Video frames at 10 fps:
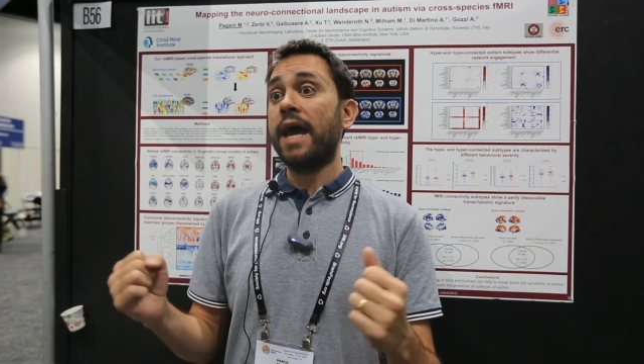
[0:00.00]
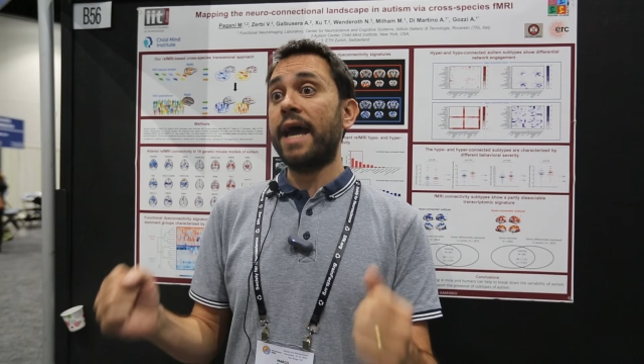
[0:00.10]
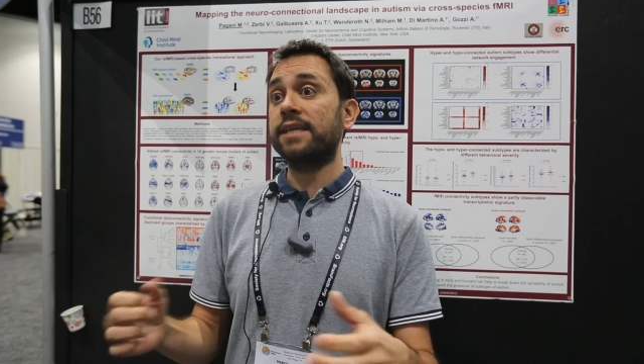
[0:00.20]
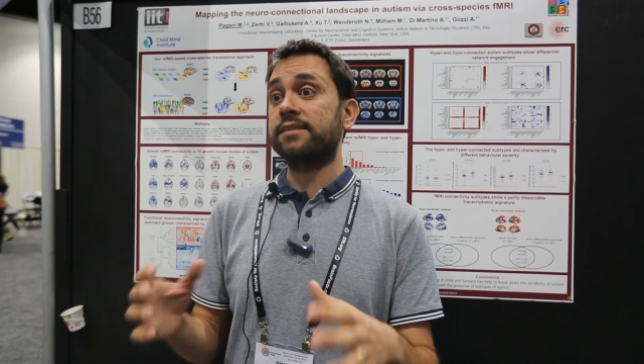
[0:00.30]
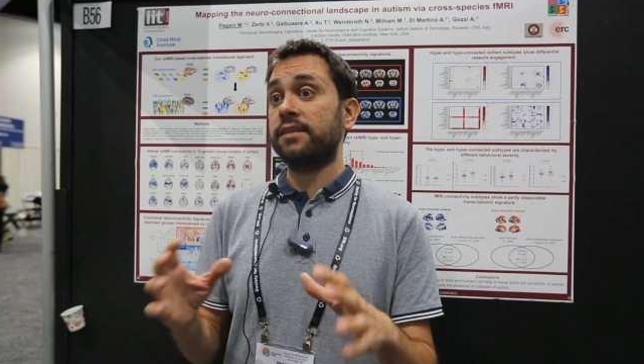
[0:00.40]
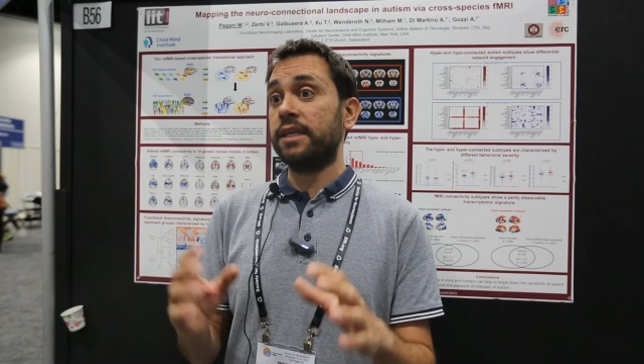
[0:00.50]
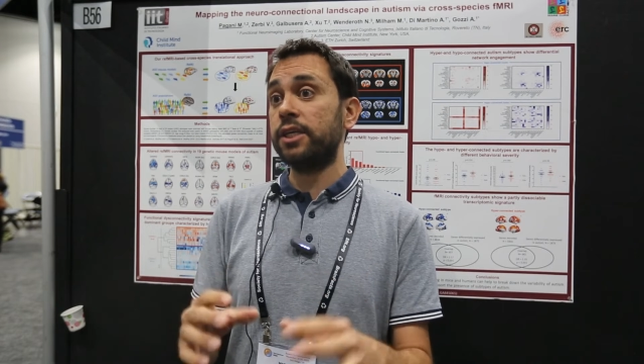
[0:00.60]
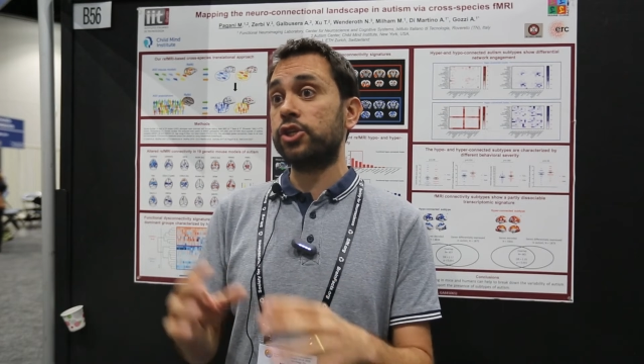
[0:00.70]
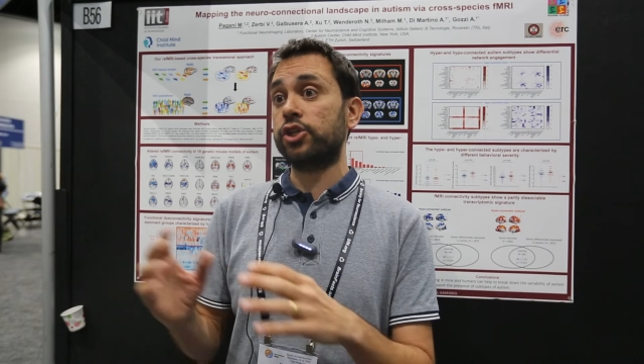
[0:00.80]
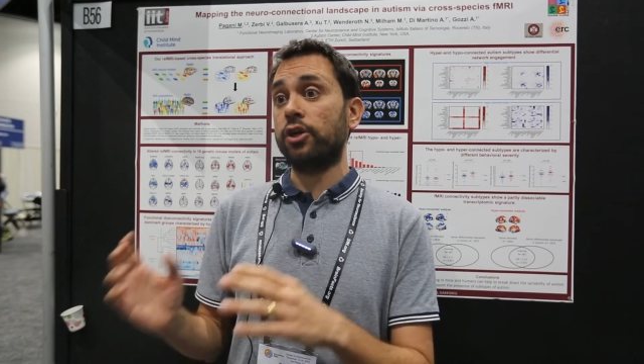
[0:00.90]
as
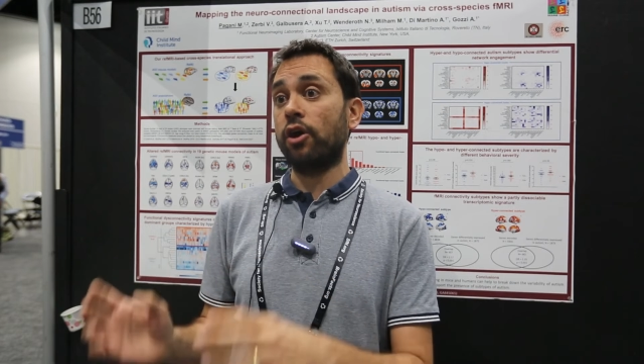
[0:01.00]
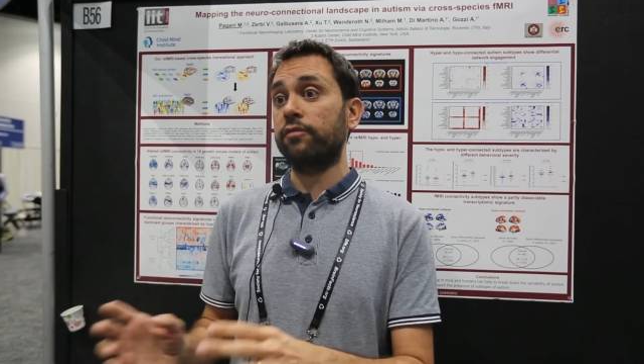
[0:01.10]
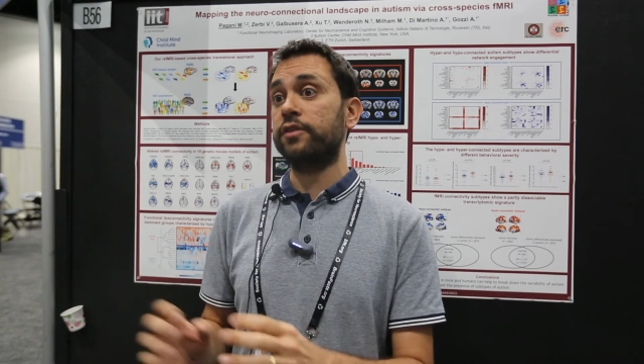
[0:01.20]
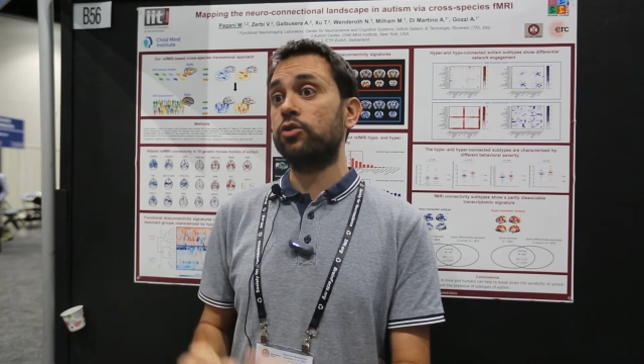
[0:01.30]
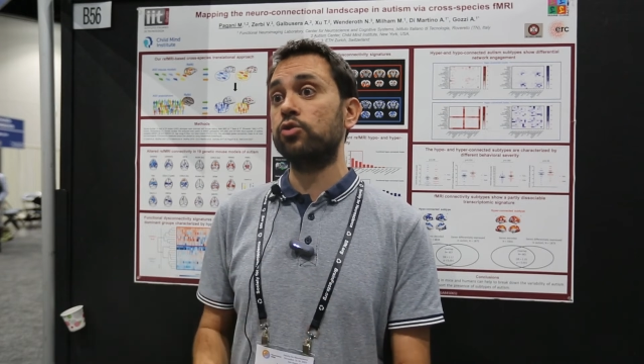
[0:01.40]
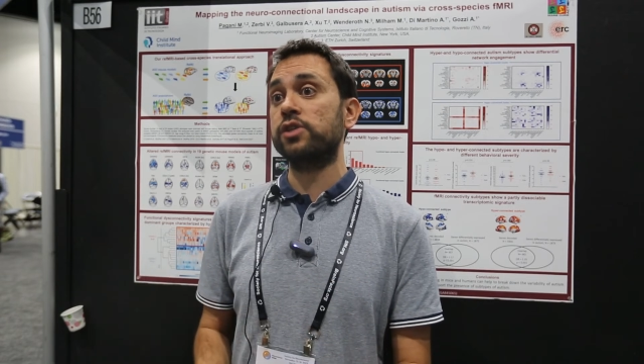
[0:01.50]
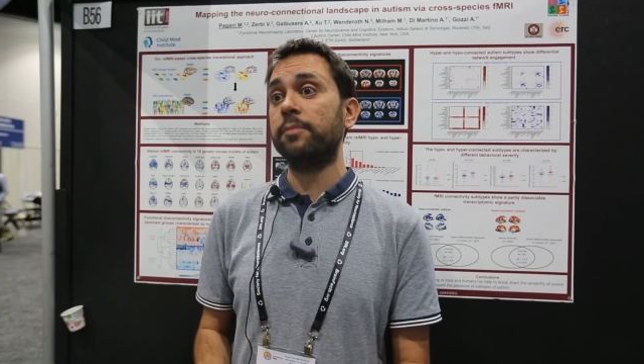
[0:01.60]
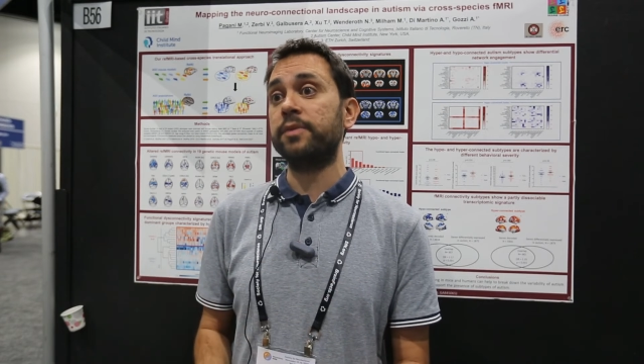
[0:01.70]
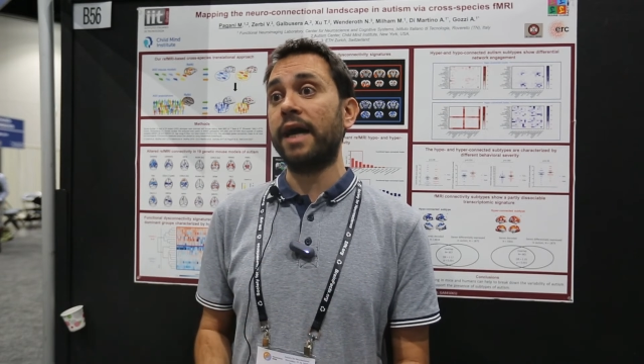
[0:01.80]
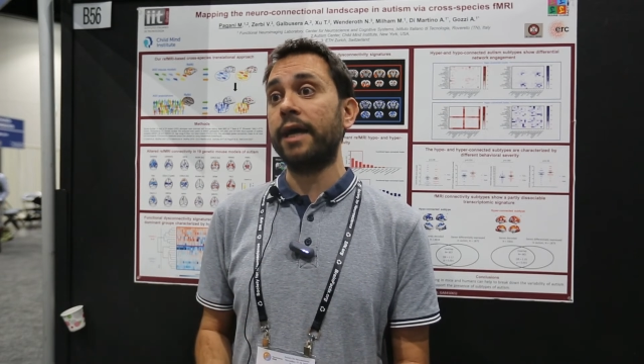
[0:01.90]
each of the two
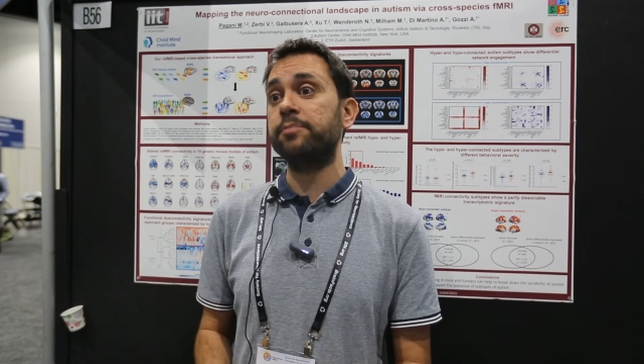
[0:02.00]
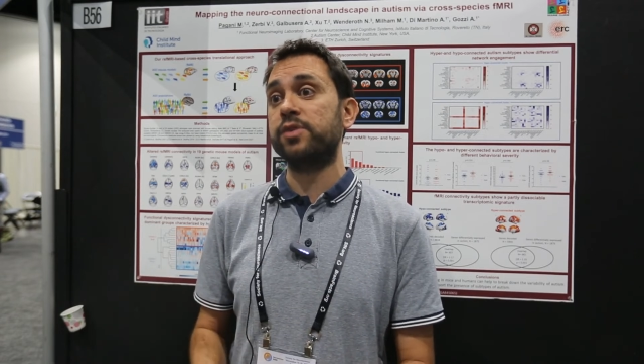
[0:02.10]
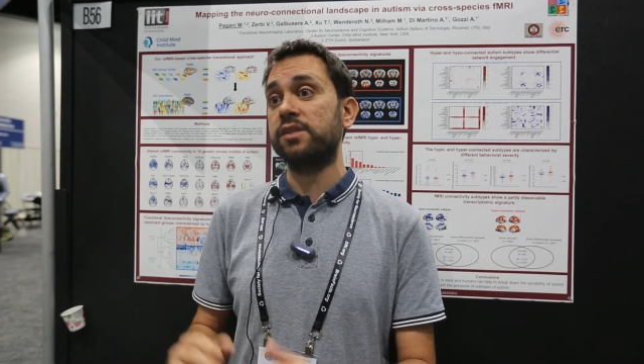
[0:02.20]
subtypes